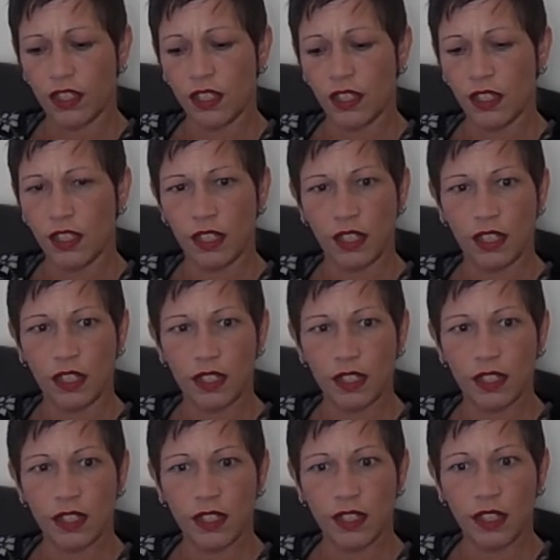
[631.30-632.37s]
the
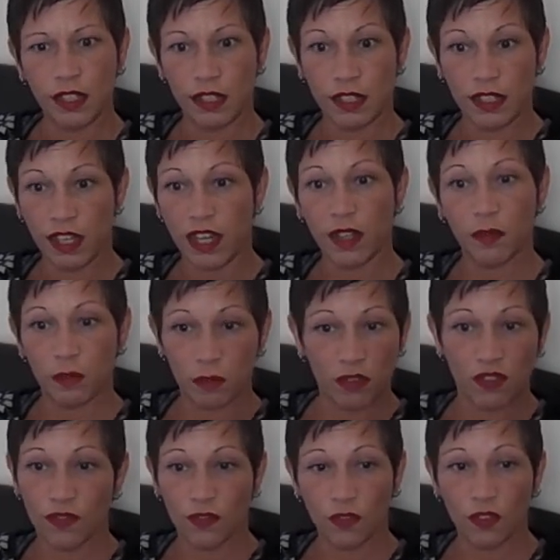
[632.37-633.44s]
debt
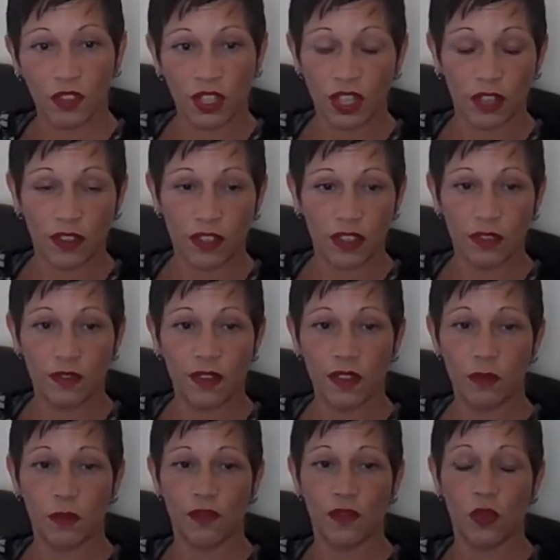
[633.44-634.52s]
was, you know, it
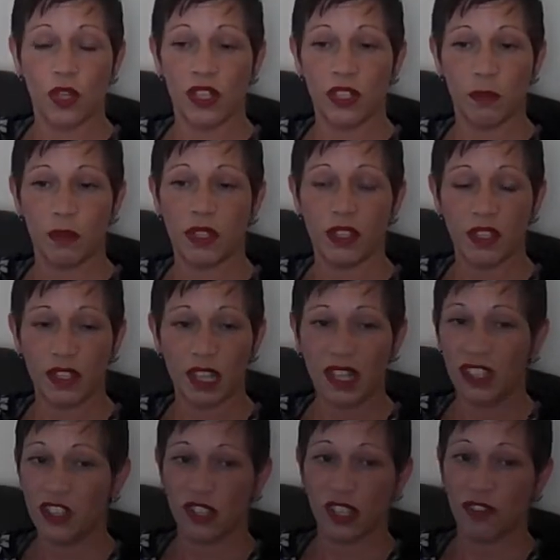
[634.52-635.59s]
was void. I mean, they
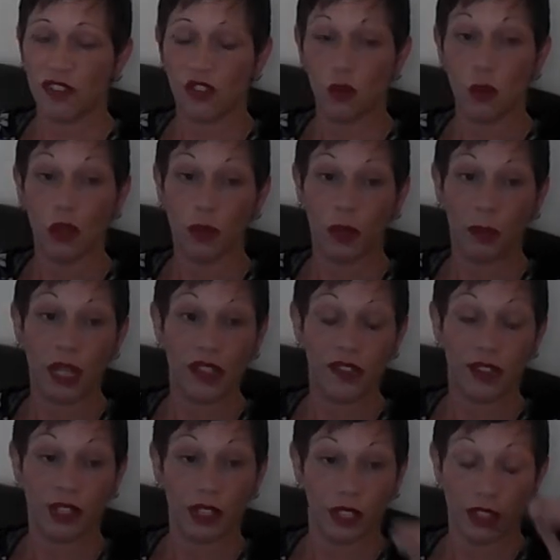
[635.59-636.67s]
just have to swallow it
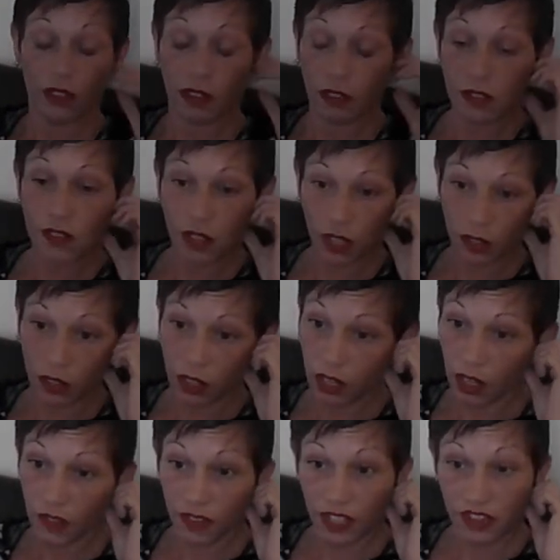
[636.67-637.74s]
basically, and so
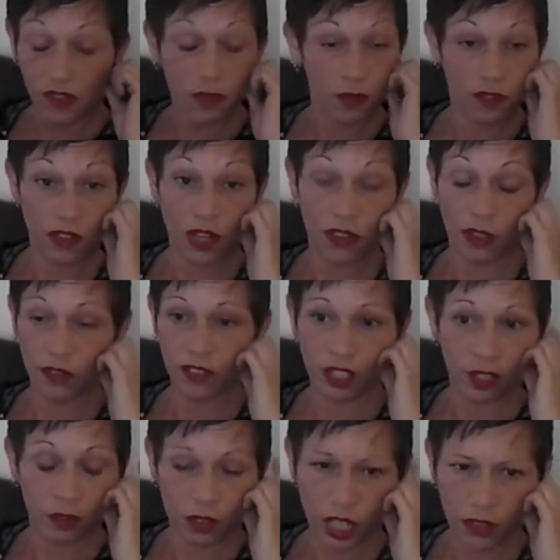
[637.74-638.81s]
that's the road I think
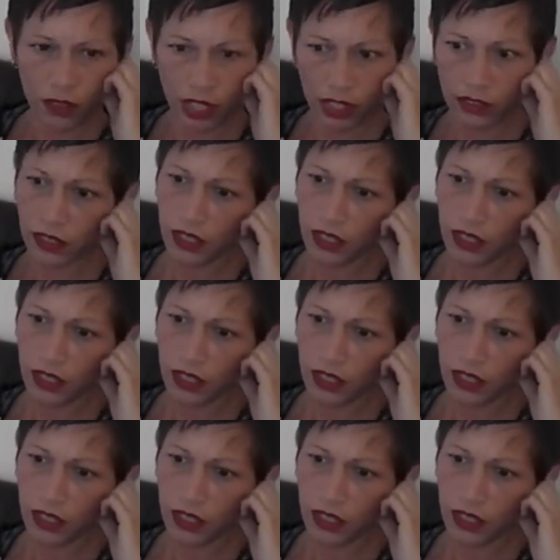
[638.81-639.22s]
I'll go down.